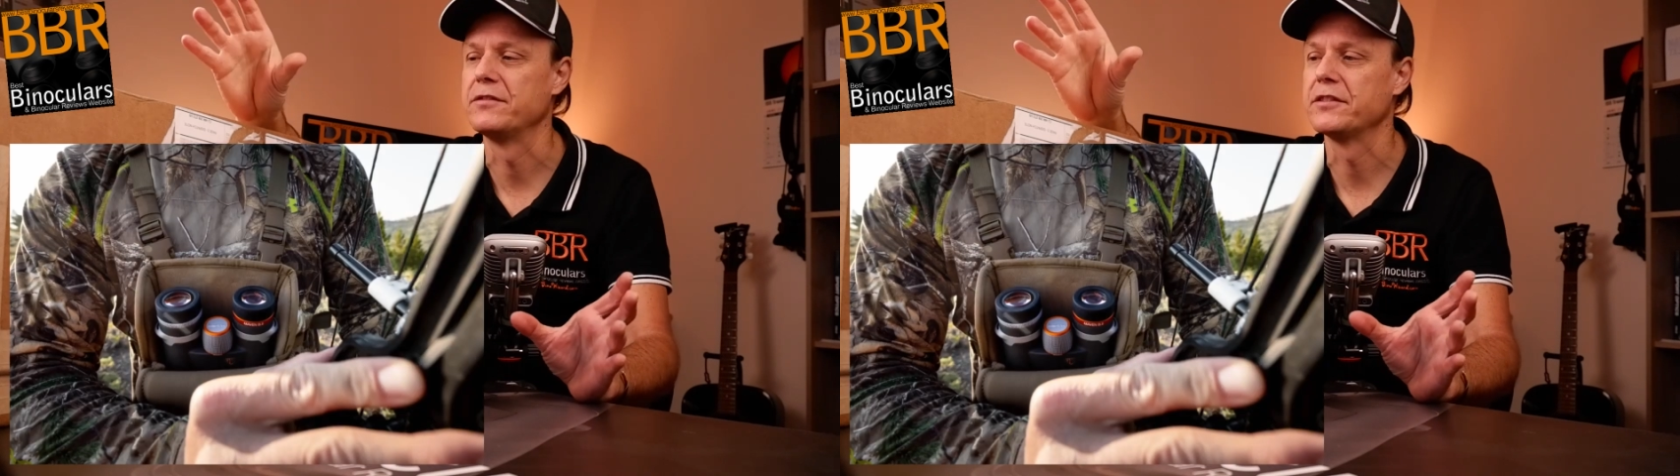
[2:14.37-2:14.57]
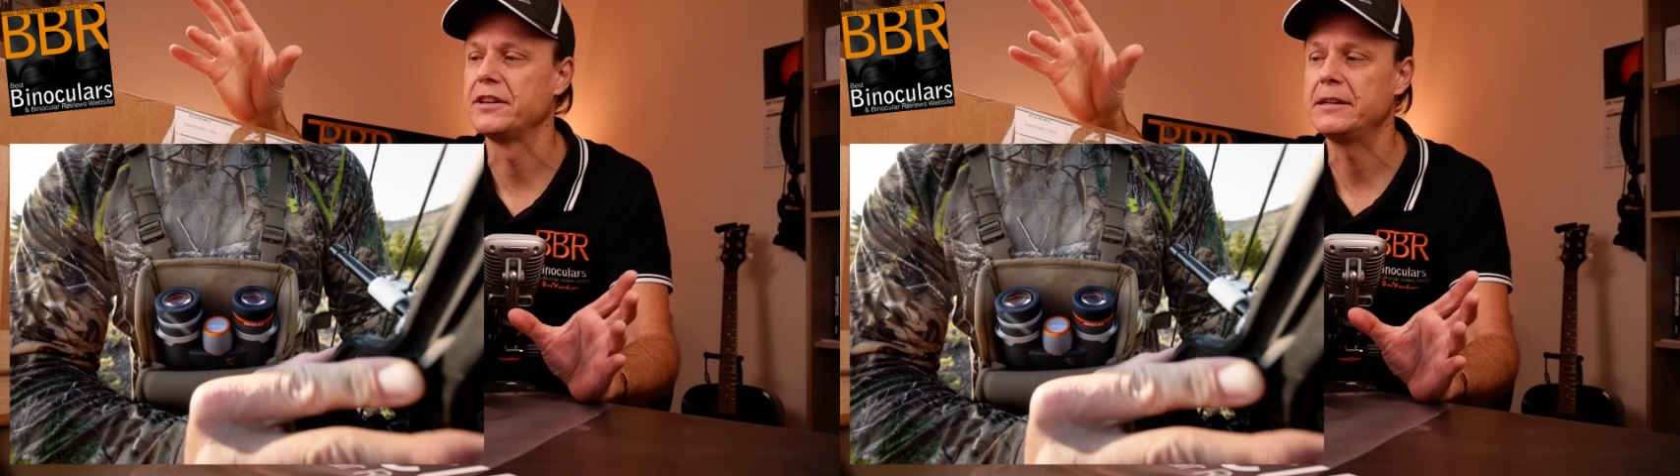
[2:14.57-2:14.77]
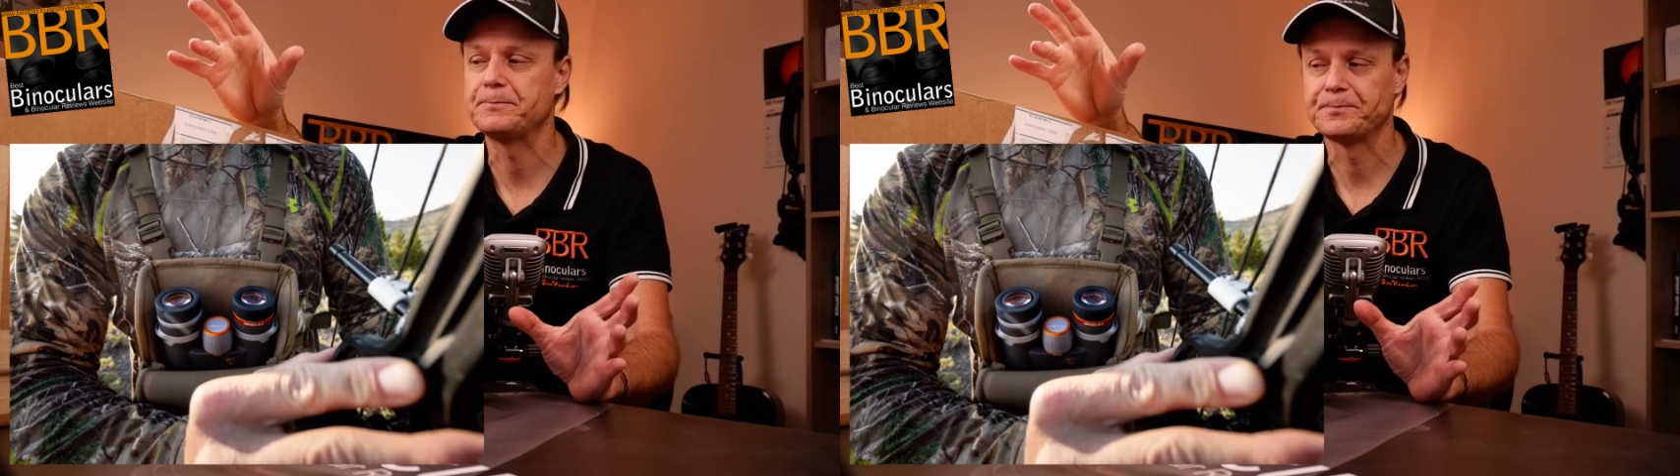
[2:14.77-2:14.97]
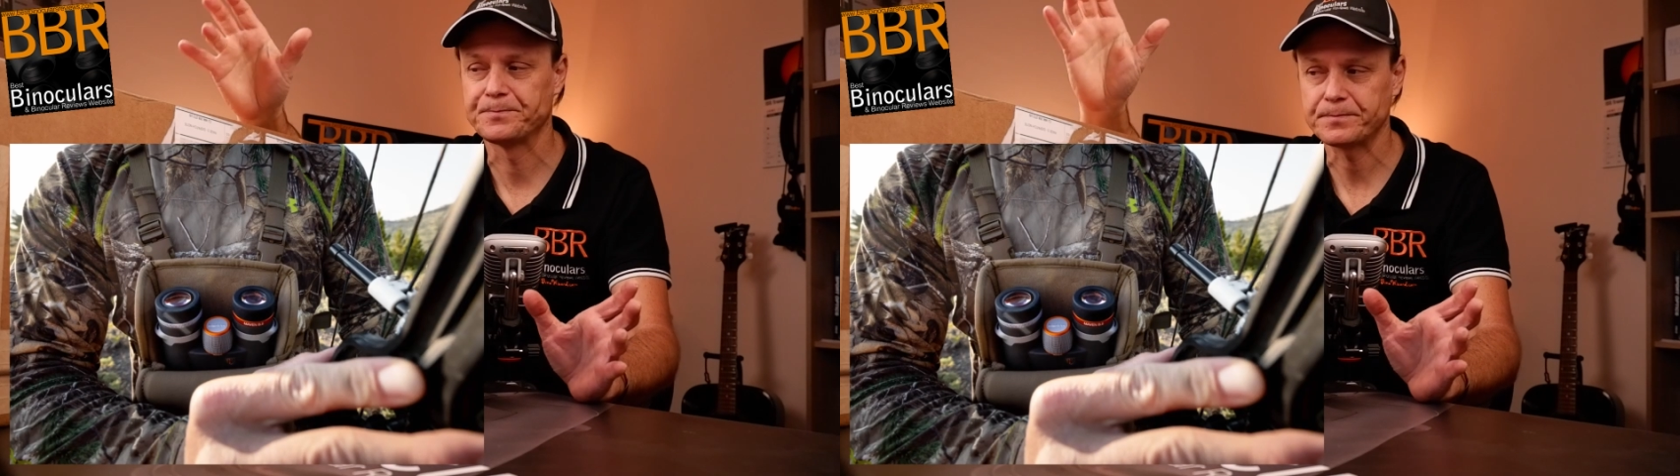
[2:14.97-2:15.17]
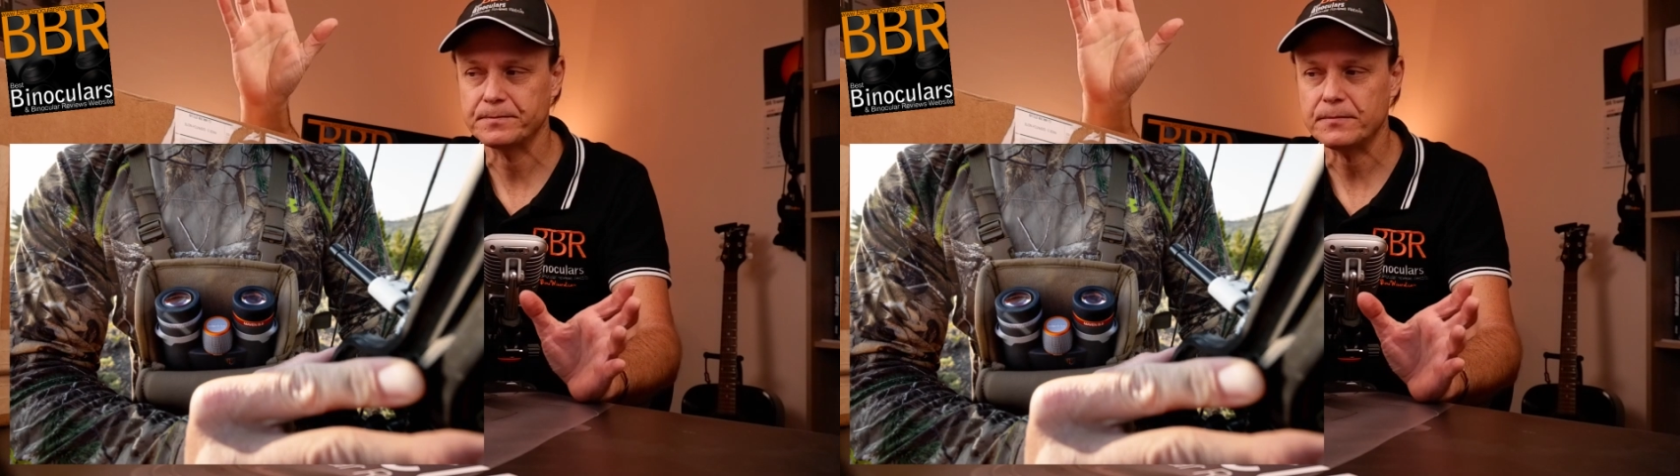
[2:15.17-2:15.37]
50.
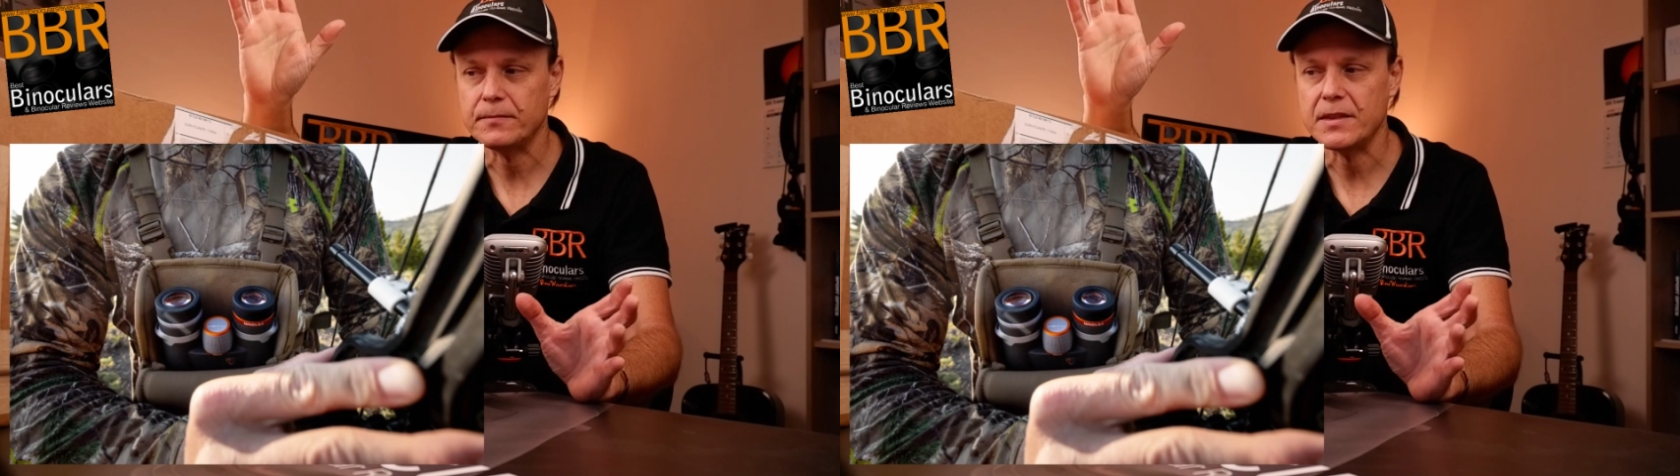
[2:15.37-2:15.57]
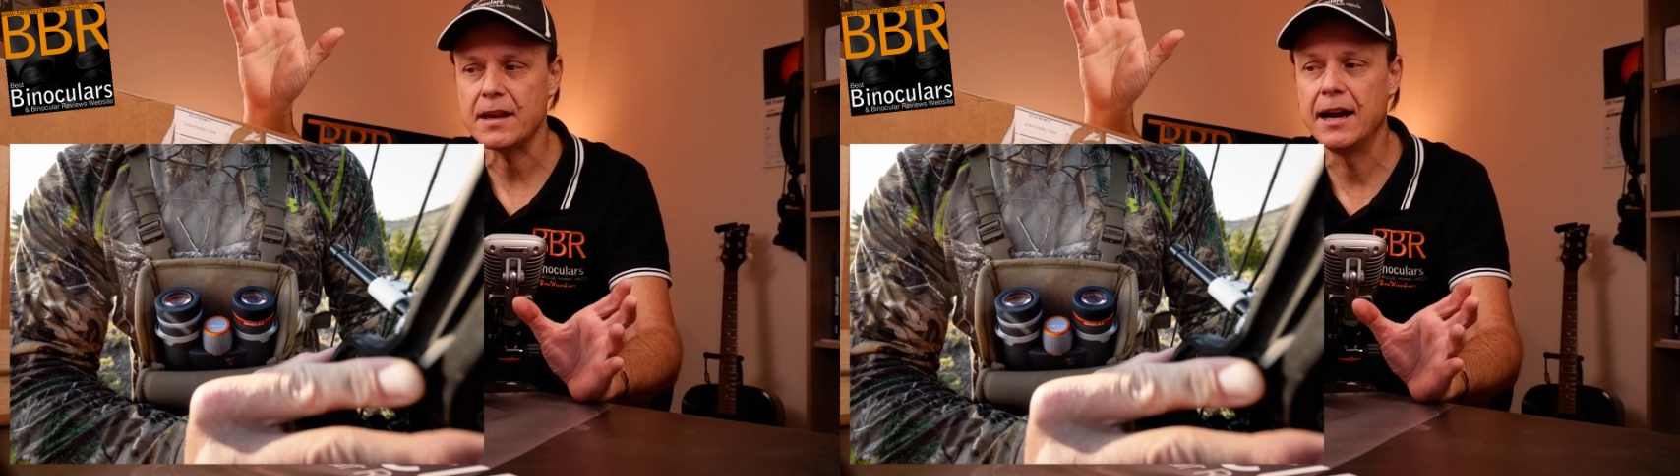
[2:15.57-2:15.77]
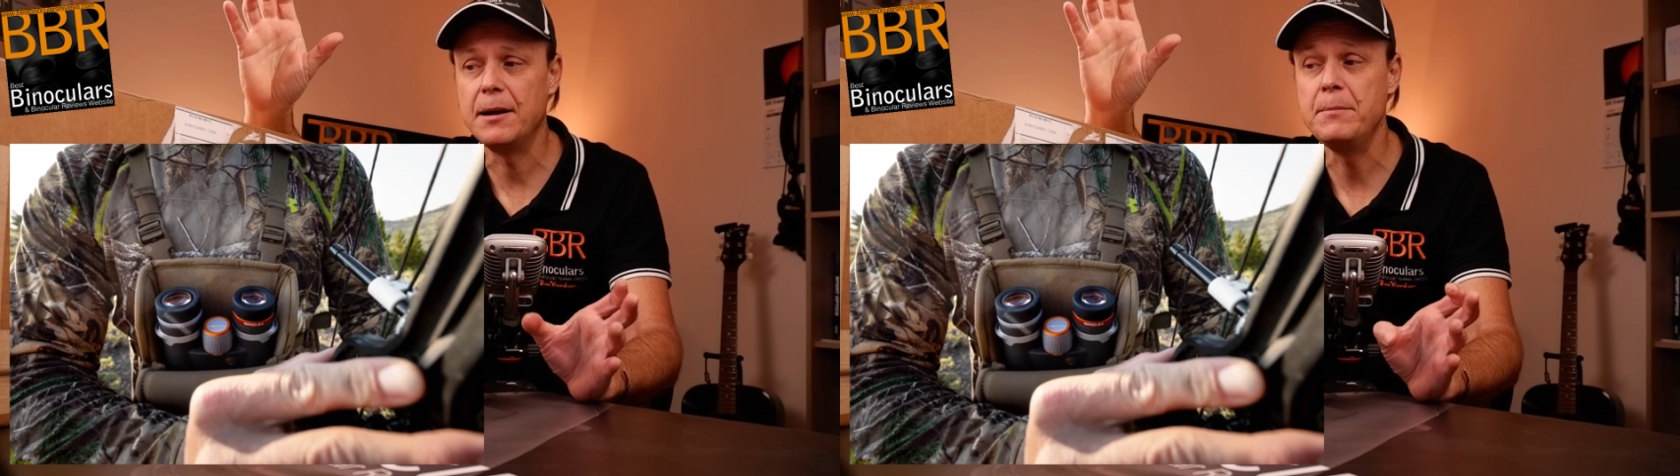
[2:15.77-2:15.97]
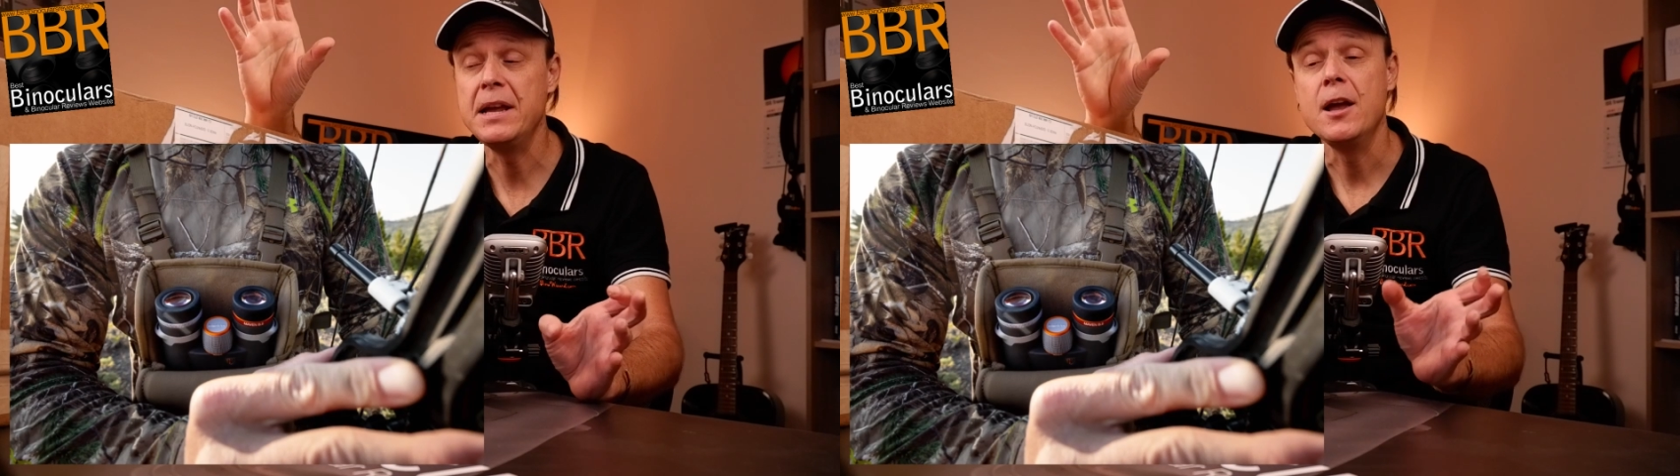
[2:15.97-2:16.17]
Um,